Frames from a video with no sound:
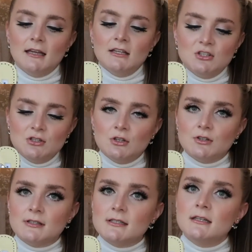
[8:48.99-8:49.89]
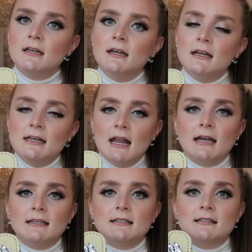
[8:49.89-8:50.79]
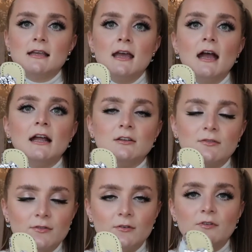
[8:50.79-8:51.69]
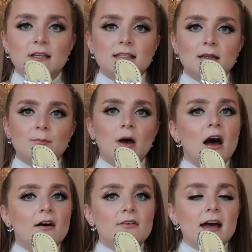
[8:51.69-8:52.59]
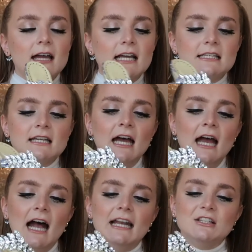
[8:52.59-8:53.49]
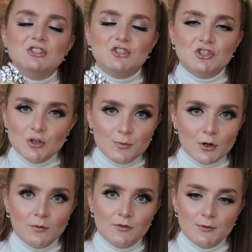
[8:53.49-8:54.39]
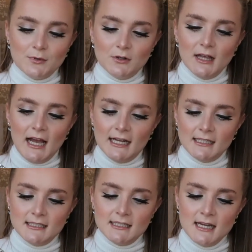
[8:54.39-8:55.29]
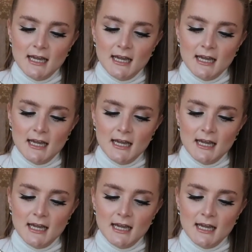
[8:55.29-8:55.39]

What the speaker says: It's just nice and your foot fits in perfect and it's super comfortable, and